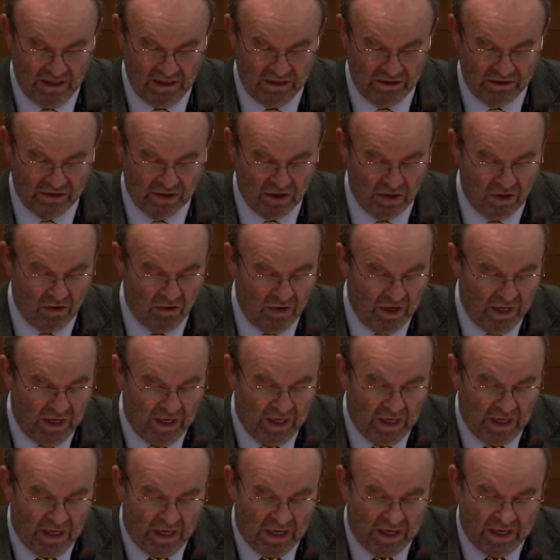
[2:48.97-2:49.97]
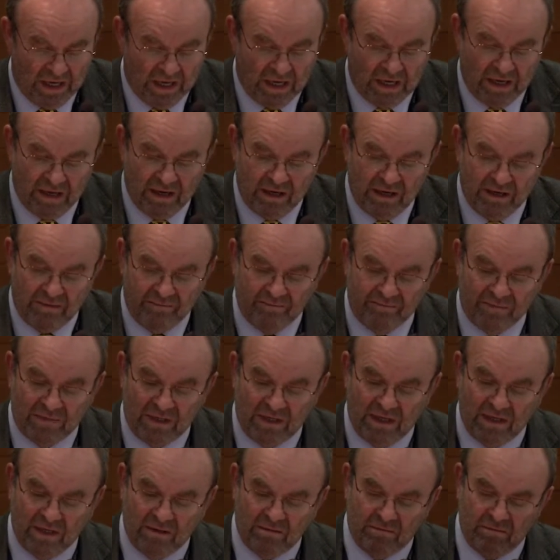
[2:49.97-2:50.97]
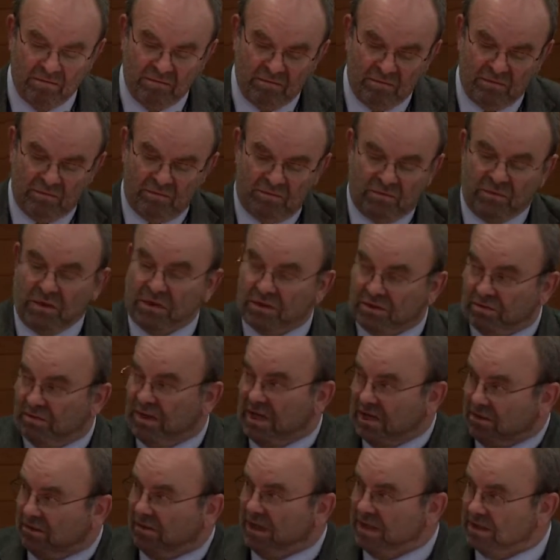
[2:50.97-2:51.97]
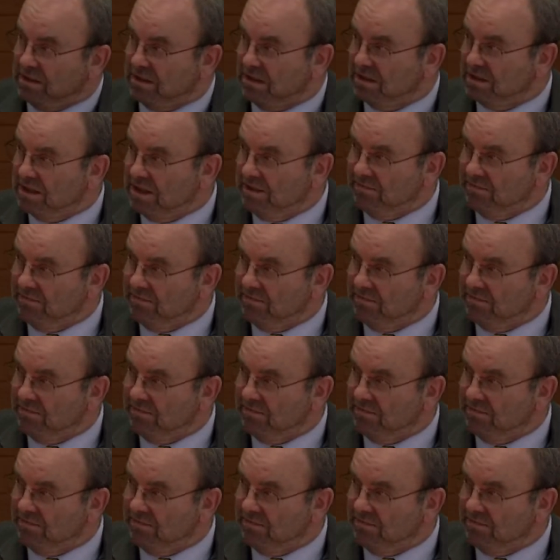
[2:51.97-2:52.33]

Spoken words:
So, the three questions.